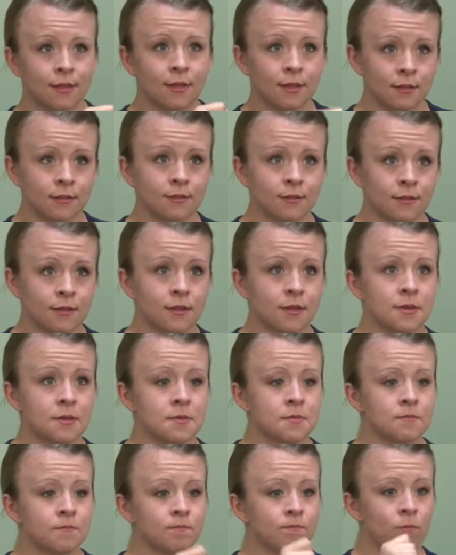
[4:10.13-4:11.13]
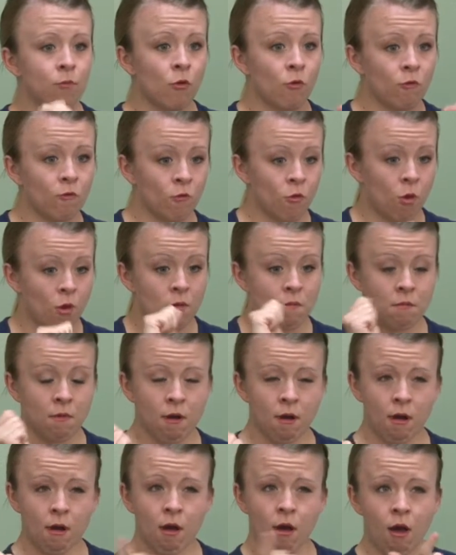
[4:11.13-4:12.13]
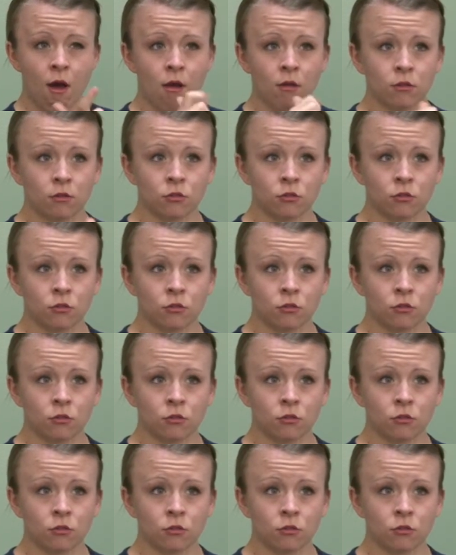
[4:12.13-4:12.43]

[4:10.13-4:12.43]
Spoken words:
all job responsibilities